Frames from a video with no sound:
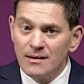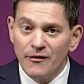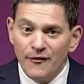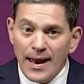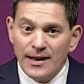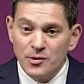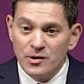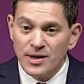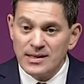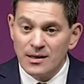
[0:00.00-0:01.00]
The failure
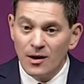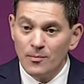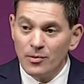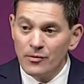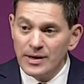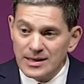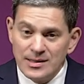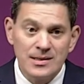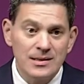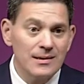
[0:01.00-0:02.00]
to address global
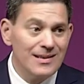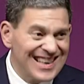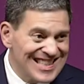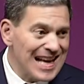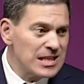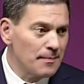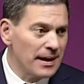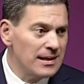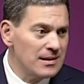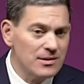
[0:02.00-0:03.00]
risks
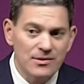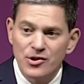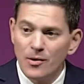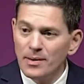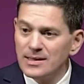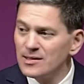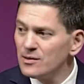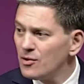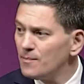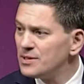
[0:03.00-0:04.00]
exacerbates
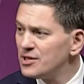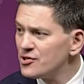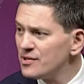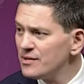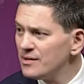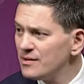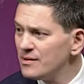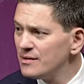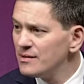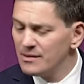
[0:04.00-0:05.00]
geopolitical competition
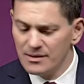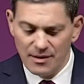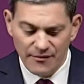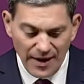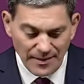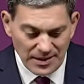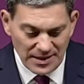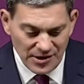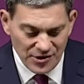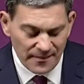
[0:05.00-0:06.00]
and
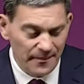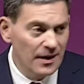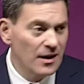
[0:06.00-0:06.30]
fragmentation.